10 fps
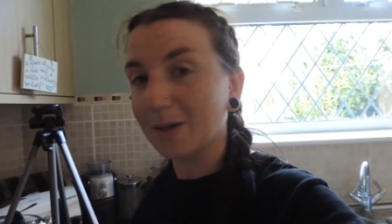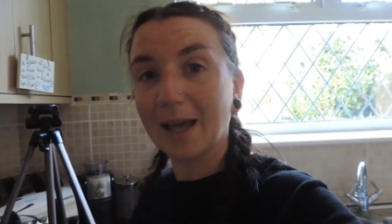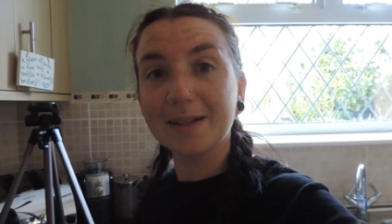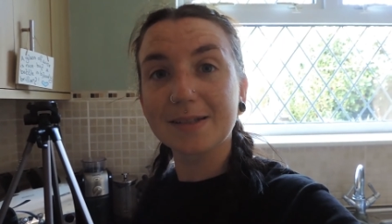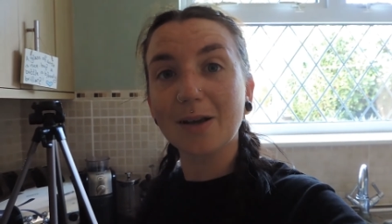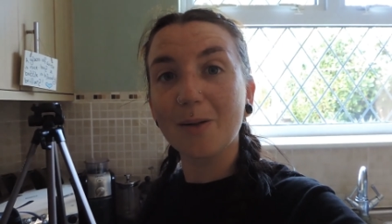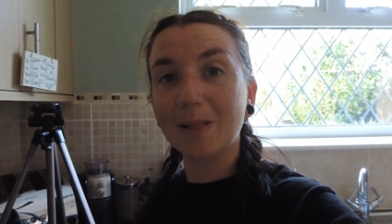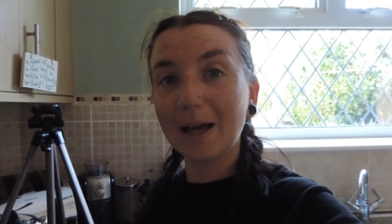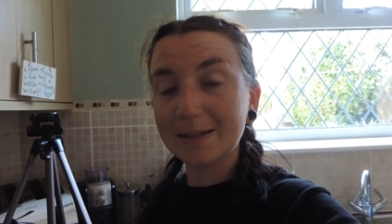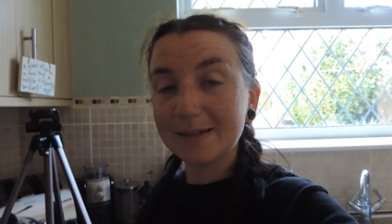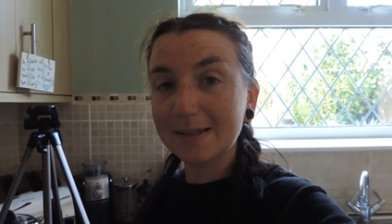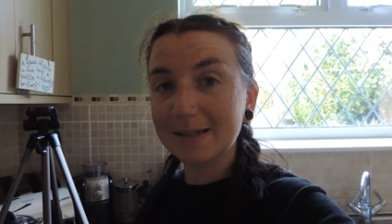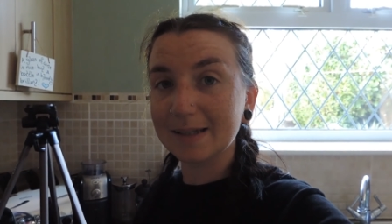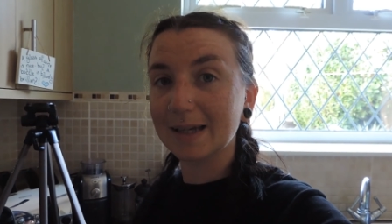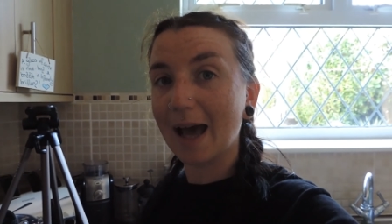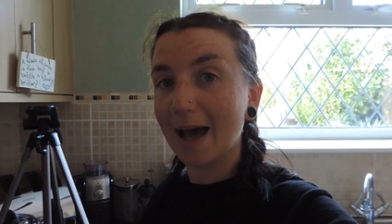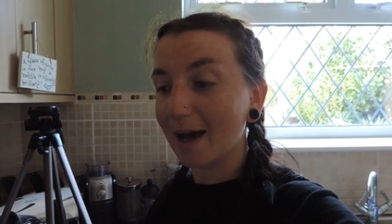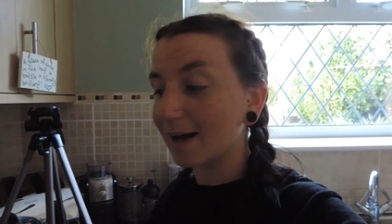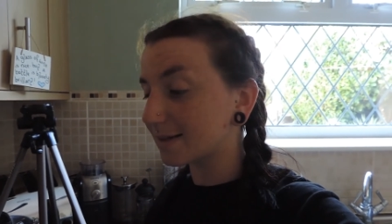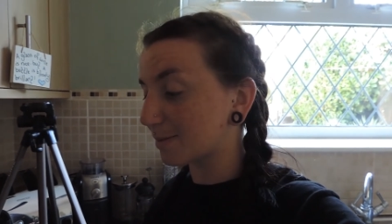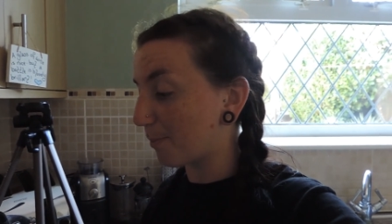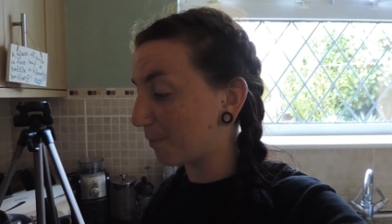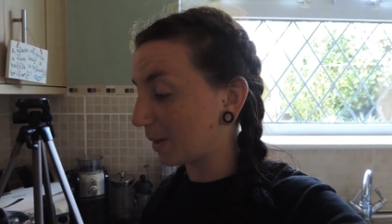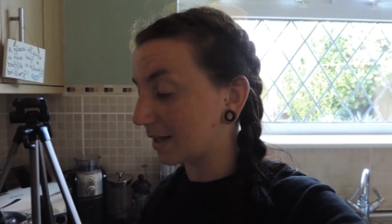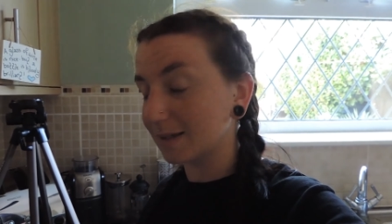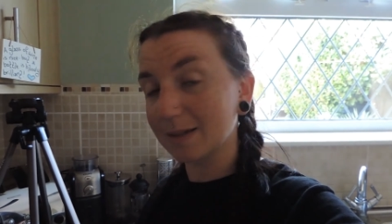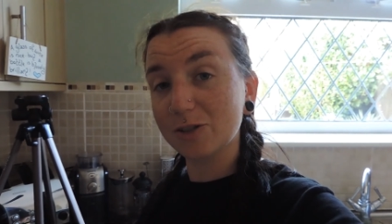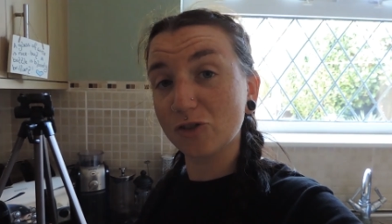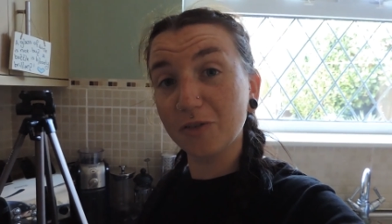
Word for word: Okay, so let's get making these